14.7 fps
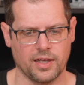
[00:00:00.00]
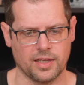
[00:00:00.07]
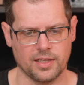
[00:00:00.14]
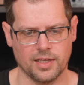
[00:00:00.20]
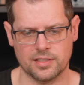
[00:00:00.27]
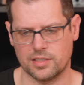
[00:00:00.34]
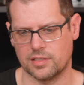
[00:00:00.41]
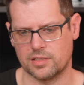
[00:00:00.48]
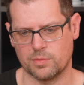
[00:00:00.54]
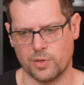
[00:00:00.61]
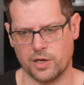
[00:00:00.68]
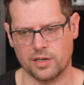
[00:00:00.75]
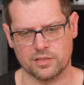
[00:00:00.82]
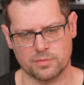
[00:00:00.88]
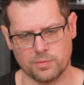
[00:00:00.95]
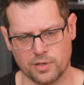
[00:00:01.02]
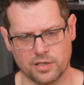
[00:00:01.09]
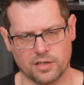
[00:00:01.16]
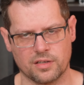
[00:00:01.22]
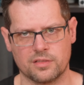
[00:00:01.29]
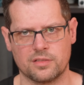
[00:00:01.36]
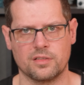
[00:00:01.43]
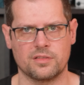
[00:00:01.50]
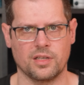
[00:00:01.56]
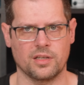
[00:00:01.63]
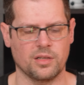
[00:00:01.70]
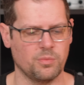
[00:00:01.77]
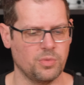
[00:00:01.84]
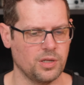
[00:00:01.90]
And yes, it's minus
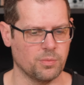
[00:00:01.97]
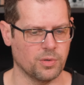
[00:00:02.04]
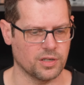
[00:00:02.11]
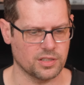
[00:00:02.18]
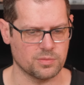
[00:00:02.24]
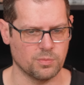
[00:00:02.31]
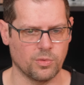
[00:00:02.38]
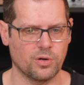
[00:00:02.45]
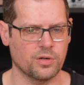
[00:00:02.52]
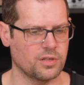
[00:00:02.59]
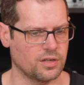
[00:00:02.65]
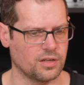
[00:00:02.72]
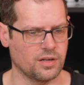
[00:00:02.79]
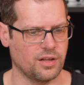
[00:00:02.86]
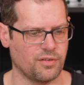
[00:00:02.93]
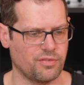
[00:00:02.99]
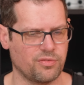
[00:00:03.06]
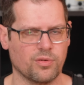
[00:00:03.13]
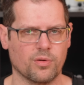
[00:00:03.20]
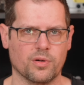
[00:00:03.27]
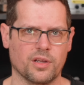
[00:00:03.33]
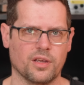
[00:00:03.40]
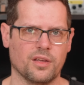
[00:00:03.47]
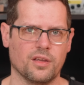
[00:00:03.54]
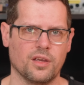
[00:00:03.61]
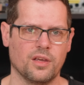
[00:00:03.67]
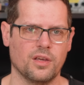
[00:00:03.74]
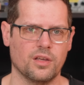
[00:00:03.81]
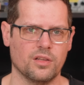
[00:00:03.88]
110 dB, but it's more than enough for a
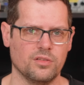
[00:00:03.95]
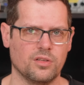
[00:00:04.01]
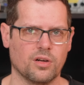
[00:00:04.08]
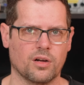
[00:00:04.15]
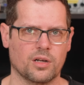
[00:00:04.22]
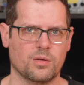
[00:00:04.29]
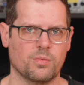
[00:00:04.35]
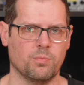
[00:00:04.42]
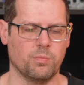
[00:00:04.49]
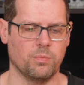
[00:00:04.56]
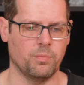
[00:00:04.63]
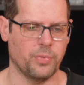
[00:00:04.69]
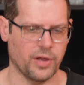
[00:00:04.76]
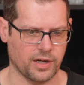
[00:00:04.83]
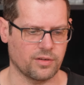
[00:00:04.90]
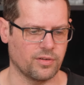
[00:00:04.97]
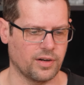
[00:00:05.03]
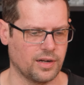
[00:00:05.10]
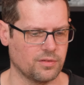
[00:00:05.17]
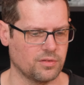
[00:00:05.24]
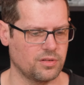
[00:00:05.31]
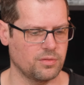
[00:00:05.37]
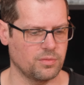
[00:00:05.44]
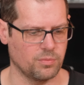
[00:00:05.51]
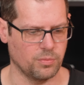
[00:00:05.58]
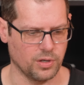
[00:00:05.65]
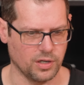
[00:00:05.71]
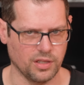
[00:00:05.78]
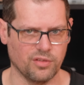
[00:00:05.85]
dark background.
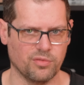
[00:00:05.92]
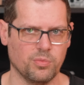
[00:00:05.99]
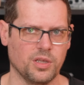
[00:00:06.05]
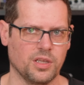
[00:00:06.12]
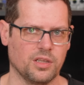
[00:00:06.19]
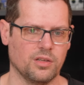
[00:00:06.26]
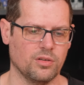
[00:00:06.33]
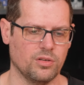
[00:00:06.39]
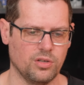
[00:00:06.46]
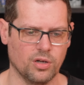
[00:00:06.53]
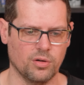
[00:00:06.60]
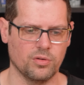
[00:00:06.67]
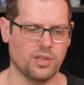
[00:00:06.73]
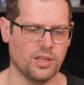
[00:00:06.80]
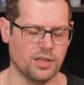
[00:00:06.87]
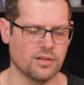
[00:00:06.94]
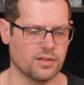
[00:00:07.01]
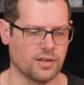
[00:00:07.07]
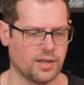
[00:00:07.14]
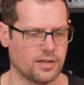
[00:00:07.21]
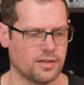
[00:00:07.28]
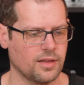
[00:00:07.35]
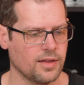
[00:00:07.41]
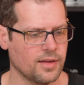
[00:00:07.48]
Believe me, you don't hear that.